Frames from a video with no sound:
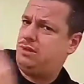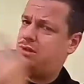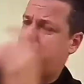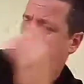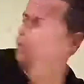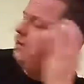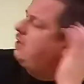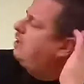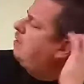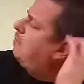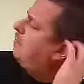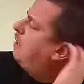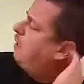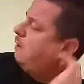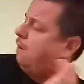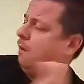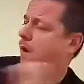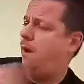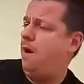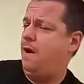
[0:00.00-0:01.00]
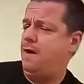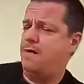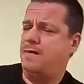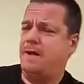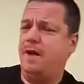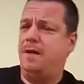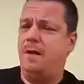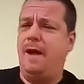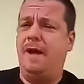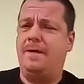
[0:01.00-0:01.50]
know, and I'm like, where's
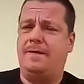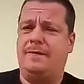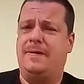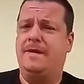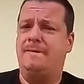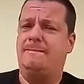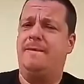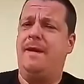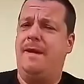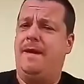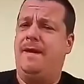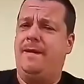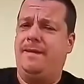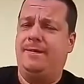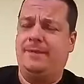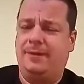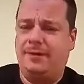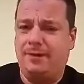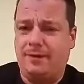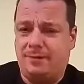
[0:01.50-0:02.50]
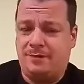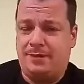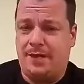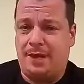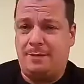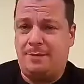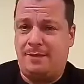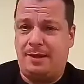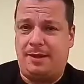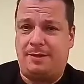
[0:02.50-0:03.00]
the rest of me?
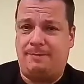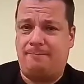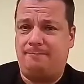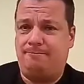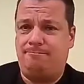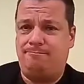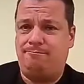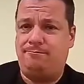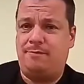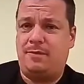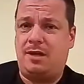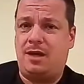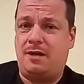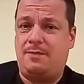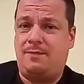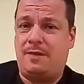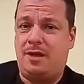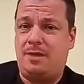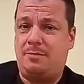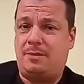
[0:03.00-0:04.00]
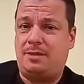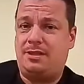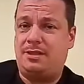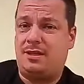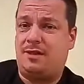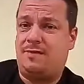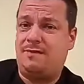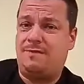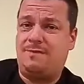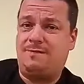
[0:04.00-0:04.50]
Same thing. I find
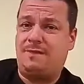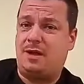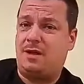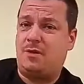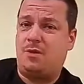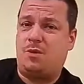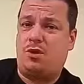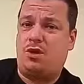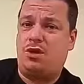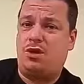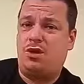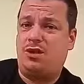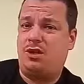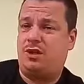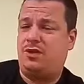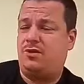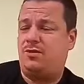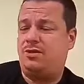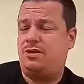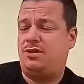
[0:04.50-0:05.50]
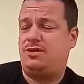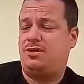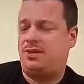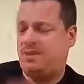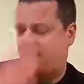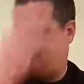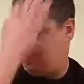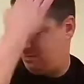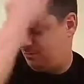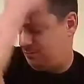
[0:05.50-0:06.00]
myself at work, you know, just
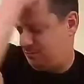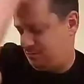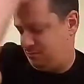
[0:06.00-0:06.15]
like,